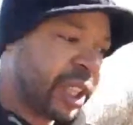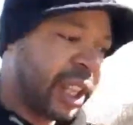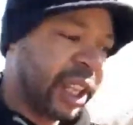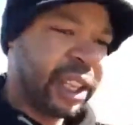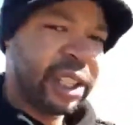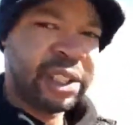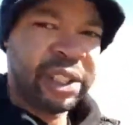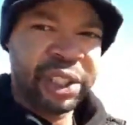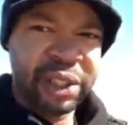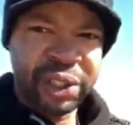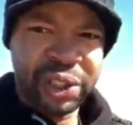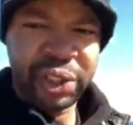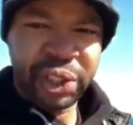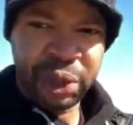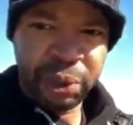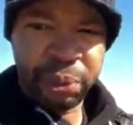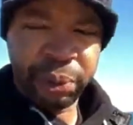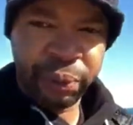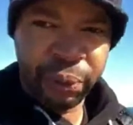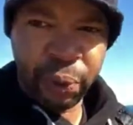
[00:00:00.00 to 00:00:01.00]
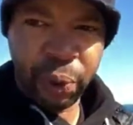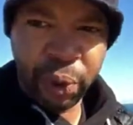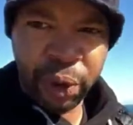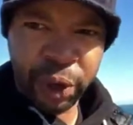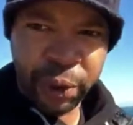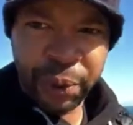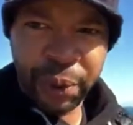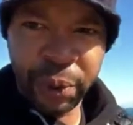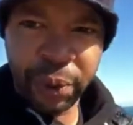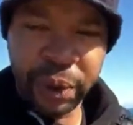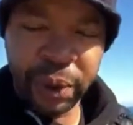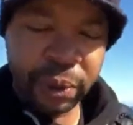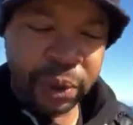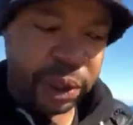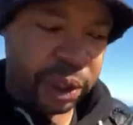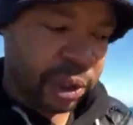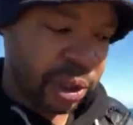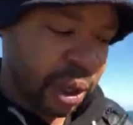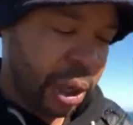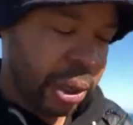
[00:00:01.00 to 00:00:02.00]
Like I shared before, what I
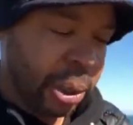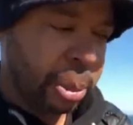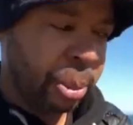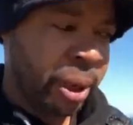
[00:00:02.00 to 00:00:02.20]
want to talk